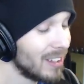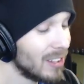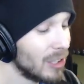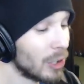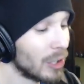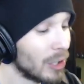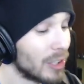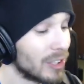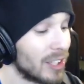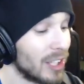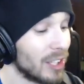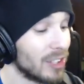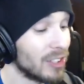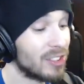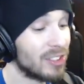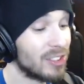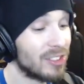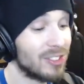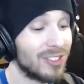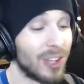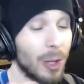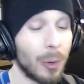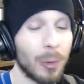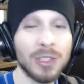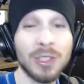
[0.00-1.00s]
Look, th
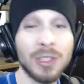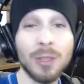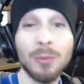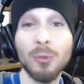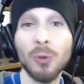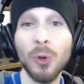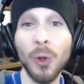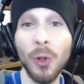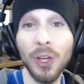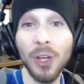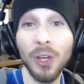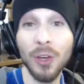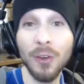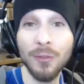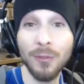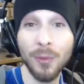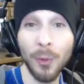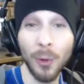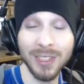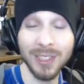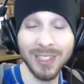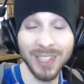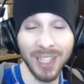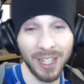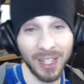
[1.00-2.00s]
there was some really good
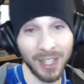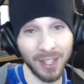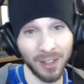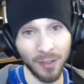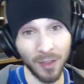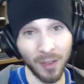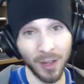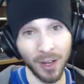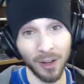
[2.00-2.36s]
voice editing